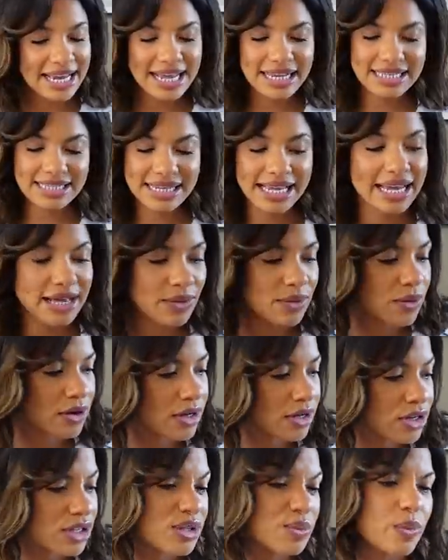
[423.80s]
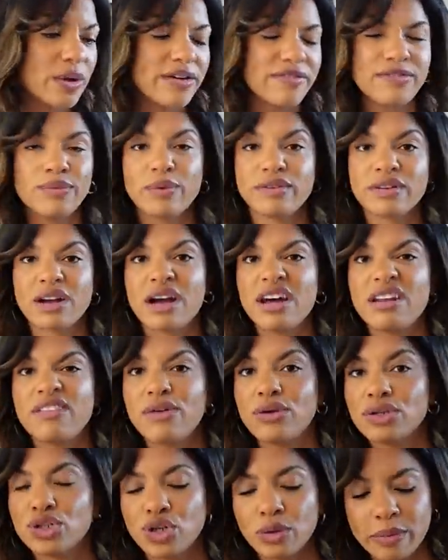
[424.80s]
next thing, because we're kind of
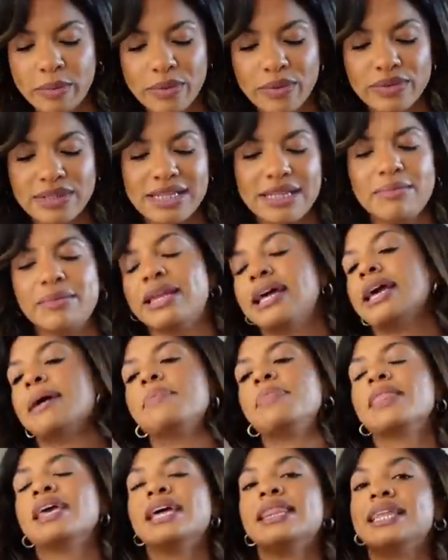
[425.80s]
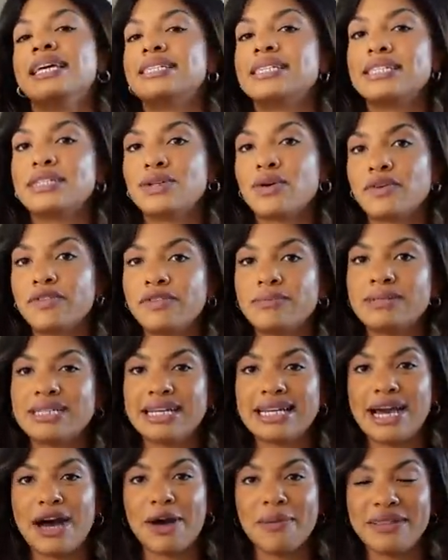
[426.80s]
on chopping boards at the minute, this is not from
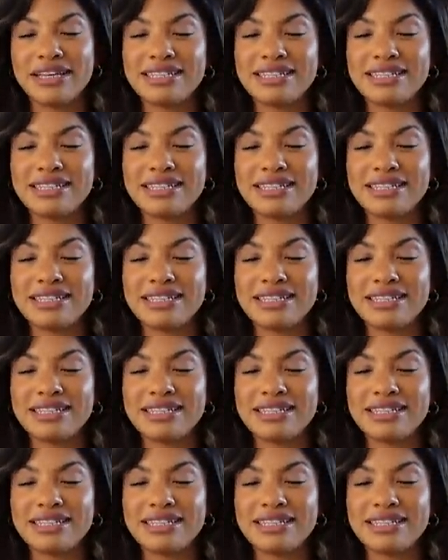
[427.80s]
Dunelm.